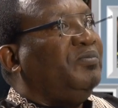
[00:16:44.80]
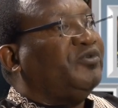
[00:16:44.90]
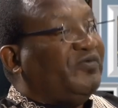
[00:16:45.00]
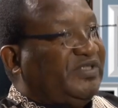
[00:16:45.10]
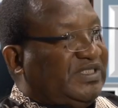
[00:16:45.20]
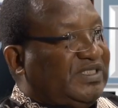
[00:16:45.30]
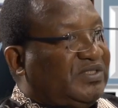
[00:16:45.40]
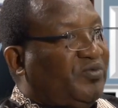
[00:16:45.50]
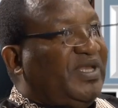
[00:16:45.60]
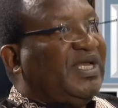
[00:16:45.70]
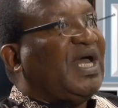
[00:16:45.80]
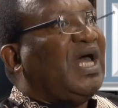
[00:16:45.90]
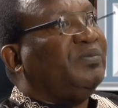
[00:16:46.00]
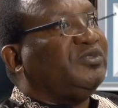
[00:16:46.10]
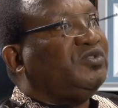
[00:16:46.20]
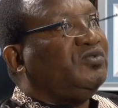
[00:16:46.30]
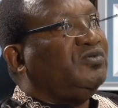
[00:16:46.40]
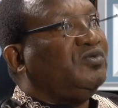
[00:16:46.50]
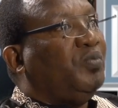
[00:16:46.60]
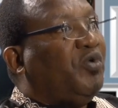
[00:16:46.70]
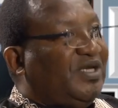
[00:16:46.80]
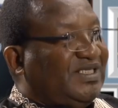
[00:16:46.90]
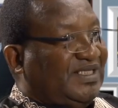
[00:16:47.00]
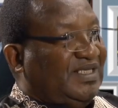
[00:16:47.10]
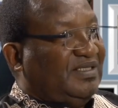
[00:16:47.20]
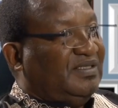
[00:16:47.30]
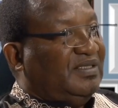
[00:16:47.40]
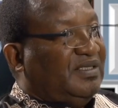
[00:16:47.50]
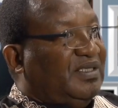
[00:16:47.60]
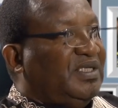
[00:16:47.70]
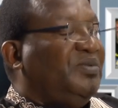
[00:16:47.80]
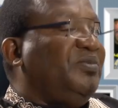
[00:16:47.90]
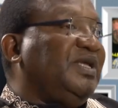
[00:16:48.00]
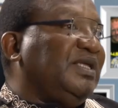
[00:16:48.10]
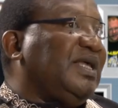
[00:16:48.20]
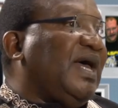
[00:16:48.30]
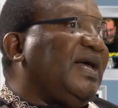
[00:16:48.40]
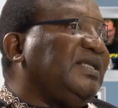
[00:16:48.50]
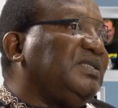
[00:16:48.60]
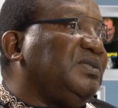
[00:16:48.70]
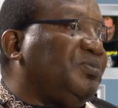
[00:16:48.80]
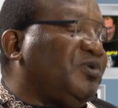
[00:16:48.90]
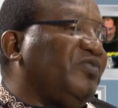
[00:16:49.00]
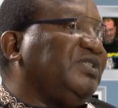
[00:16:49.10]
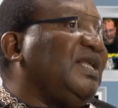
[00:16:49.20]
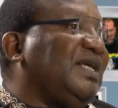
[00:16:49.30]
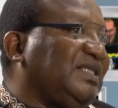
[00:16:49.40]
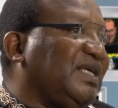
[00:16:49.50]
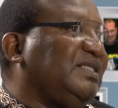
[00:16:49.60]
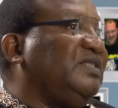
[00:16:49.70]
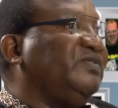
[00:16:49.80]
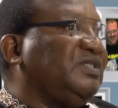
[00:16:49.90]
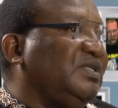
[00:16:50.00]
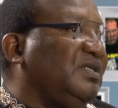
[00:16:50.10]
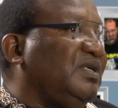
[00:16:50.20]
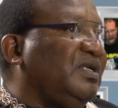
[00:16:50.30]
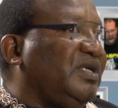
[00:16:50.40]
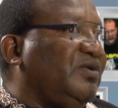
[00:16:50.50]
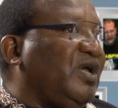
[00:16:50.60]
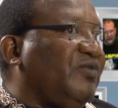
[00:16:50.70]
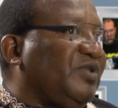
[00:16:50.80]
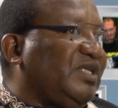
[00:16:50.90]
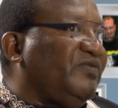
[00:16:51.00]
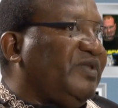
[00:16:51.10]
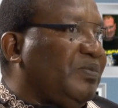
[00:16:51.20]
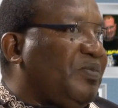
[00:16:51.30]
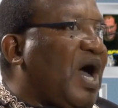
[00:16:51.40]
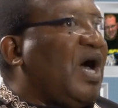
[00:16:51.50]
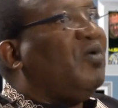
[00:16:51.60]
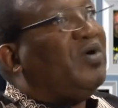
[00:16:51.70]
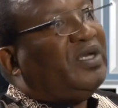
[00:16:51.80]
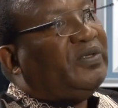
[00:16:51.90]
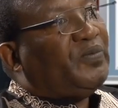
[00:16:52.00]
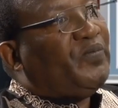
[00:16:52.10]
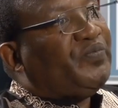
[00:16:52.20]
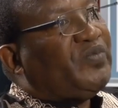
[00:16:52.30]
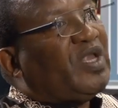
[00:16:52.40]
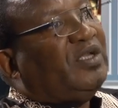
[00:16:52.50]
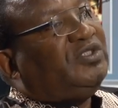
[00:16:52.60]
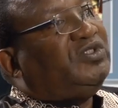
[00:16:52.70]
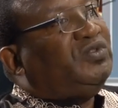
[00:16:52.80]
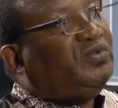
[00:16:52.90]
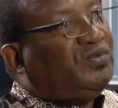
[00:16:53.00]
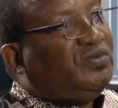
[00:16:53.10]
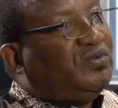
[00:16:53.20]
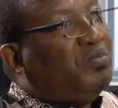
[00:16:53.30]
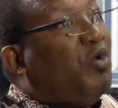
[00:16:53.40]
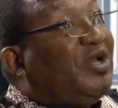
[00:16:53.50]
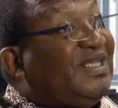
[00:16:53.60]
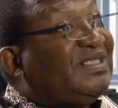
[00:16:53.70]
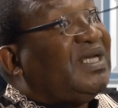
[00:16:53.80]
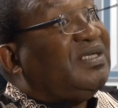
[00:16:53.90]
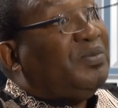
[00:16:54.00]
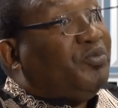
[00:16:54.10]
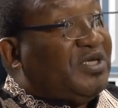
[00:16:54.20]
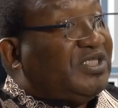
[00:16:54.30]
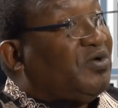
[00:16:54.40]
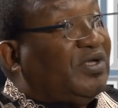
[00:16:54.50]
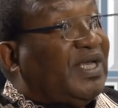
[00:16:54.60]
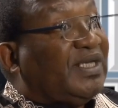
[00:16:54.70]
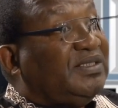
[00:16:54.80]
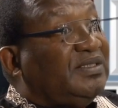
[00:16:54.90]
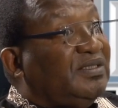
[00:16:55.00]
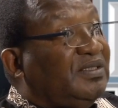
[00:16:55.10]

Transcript: provinces when it comes to policing. Meaning that provincial executives, have been given the power to monitor police conduct,